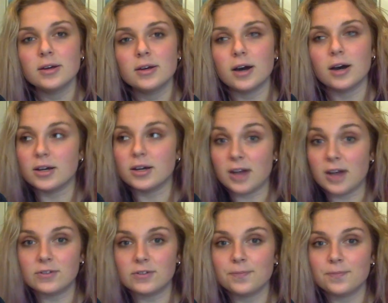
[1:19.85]

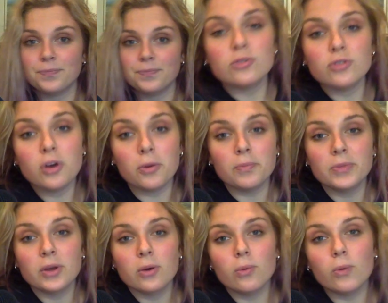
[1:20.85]
novel. So
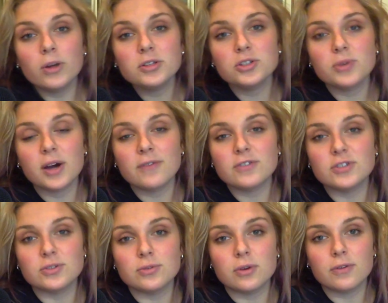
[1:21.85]
what you have to
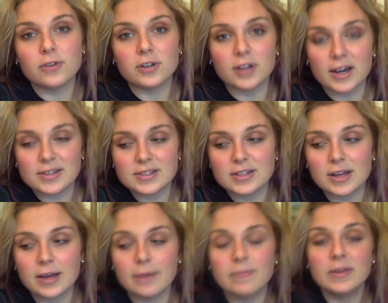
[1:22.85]
do for class
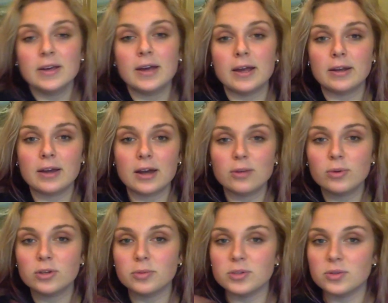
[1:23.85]
today, and kind of what
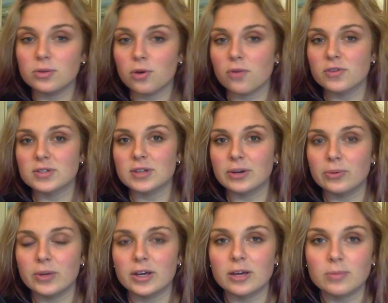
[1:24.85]
you'll be doing over this long
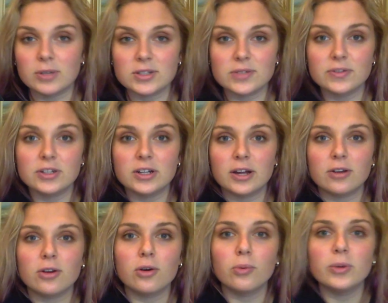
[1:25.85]
weekend, because if you did not
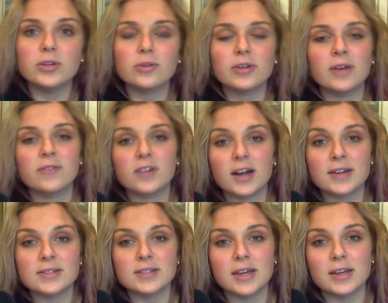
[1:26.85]
know, we don't have
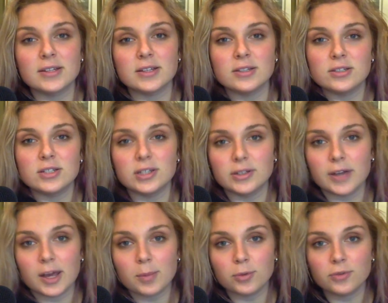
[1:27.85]
class again until
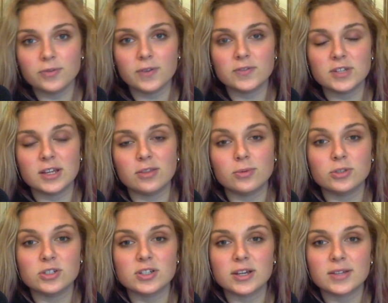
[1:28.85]
April 15th, which
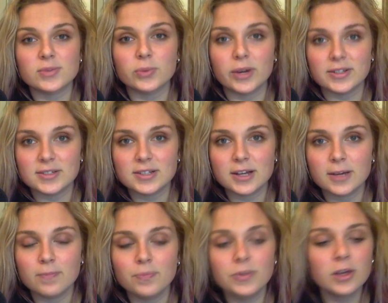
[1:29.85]
is next Wednesday.
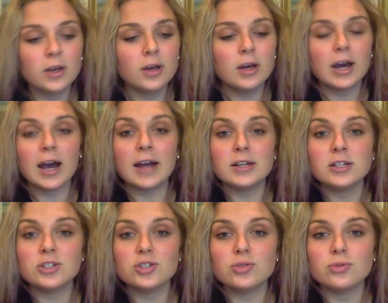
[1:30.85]
I
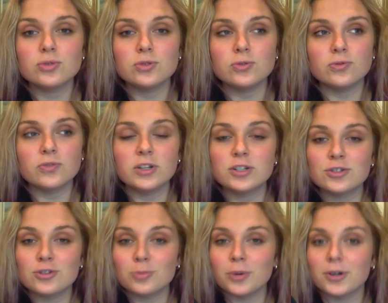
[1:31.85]
need you to finish
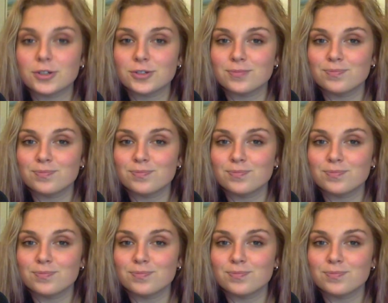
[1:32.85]
the book.